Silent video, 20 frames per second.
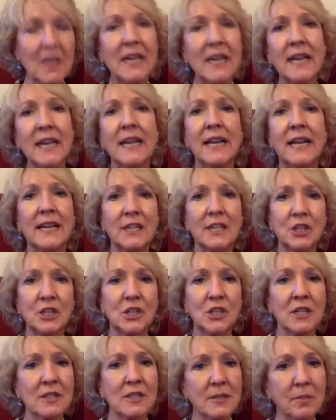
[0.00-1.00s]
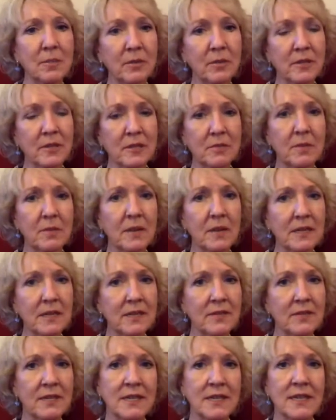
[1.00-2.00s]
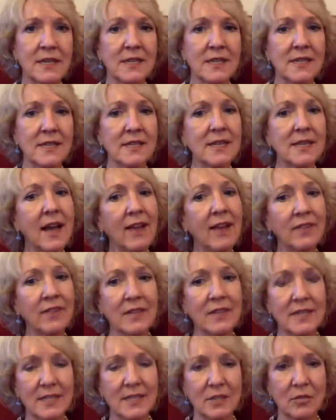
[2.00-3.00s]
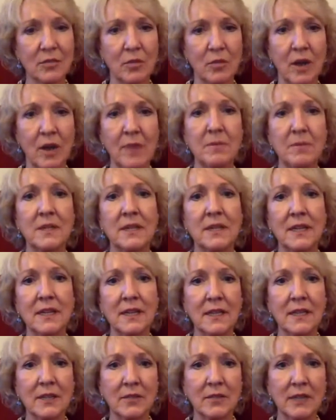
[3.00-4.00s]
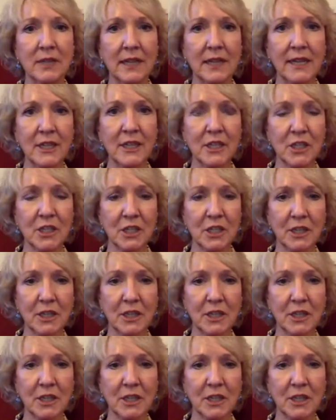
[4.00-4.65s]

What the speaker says: it is just a perspective and it doesn't have to disrupt the relationship.